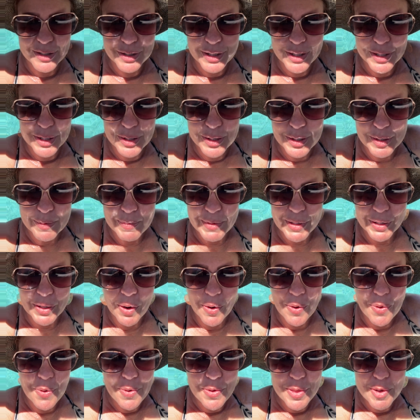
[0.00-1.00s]
Seuss book.
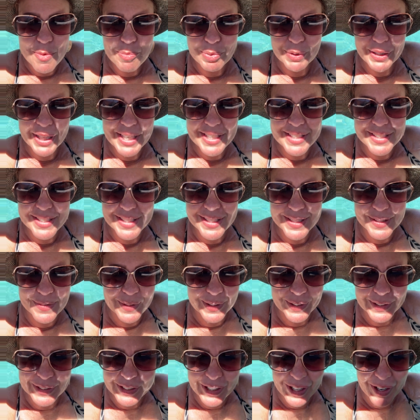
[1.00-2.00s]
Oh, the places
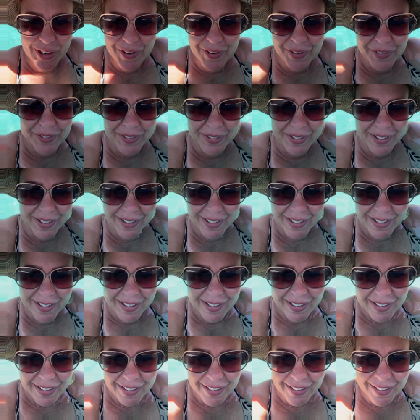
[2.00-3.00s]
we'll go.
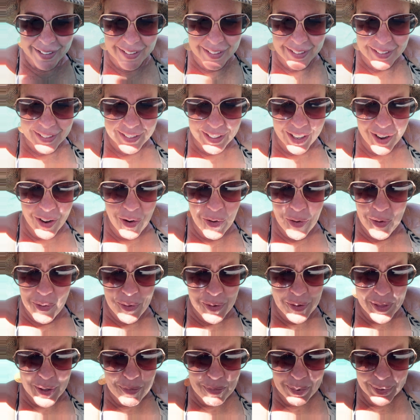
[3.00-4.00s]

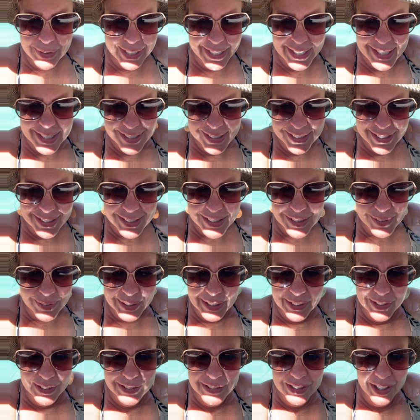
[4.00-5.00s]
Oh, the places
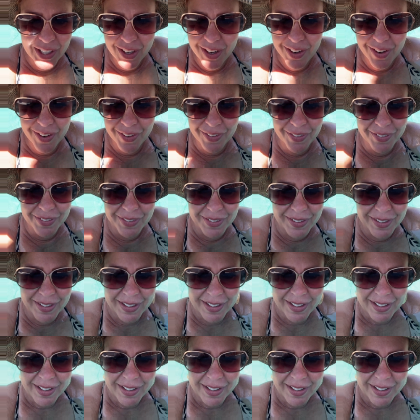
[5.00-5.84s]
we'll go.